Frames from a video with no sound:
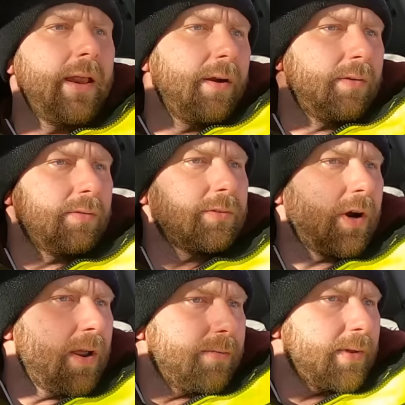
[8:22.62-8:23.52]
narrow
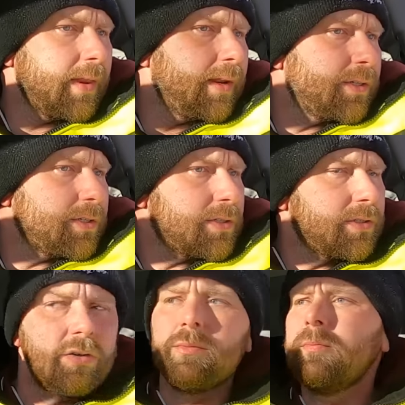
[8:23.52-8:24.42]
driveway that I
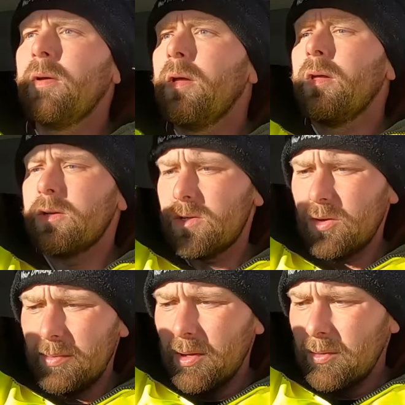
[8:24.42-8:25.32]
just snow
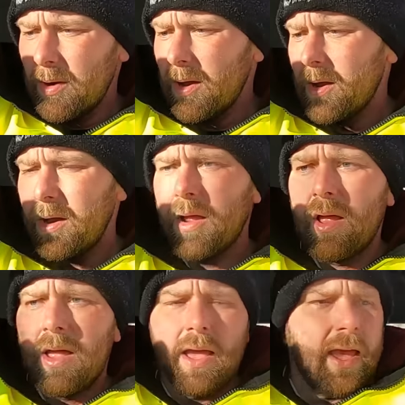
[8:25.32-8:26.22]
snowblowed,
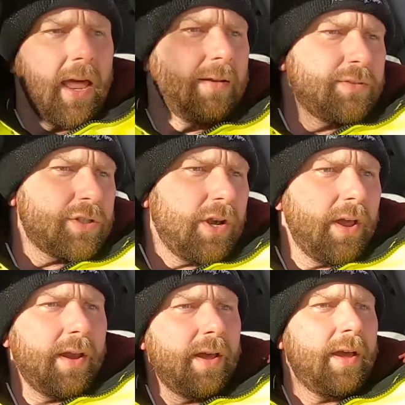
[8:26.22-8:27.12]
and I've just
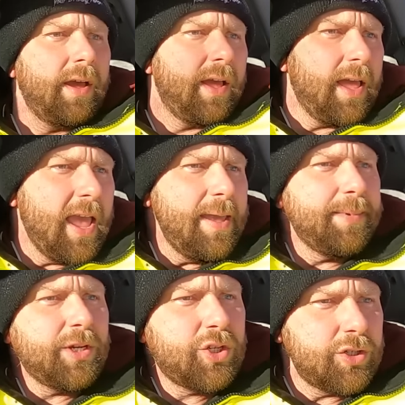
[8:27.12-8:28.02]
got to
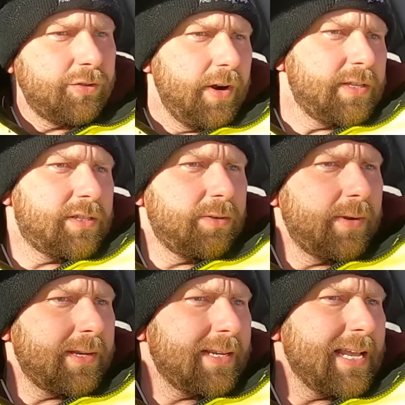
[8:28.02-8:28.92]
aim it just right
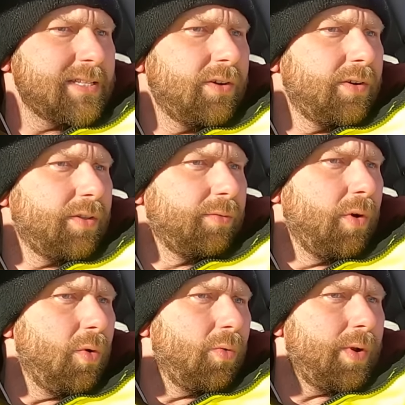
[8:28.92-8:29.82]
so it gets onto the
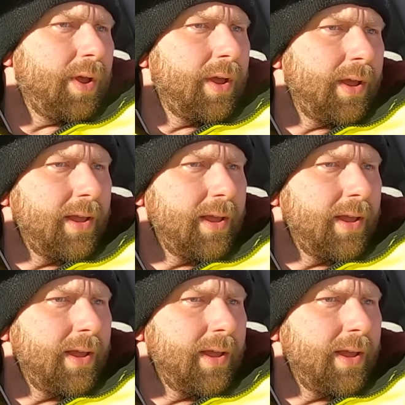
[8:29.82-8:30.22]
road.